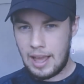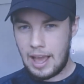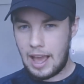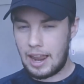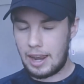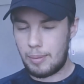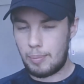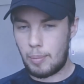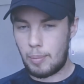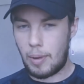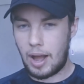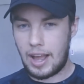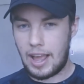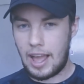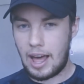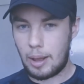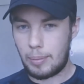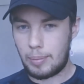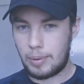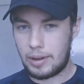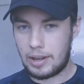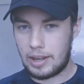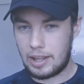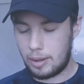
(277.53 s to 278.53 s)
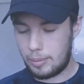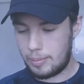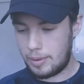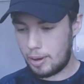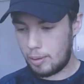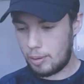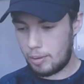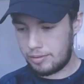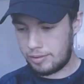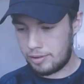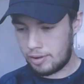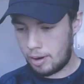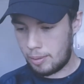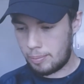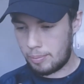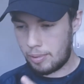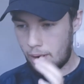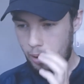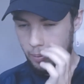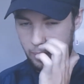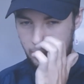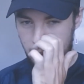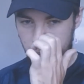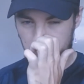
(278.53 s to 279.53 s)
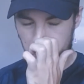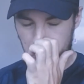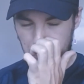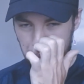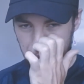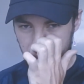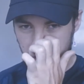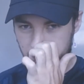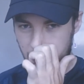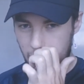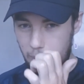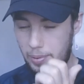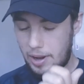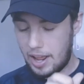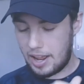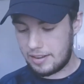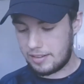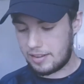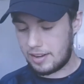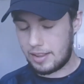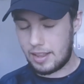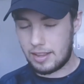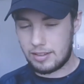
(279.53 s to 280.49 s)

and it might help a little bit with your problem for plantar.